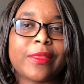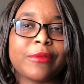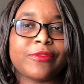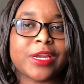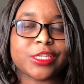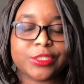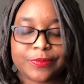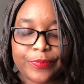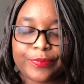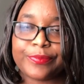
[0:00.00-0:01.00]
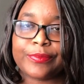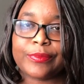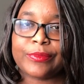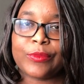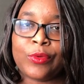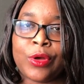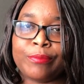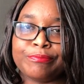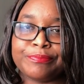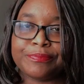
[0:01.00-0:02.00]
let me finish. Whoop.
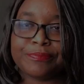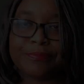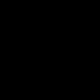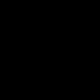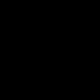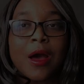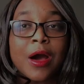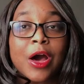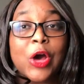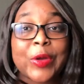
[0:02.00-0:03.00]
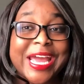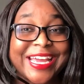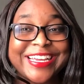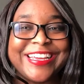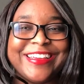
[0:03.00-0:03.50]
Okay,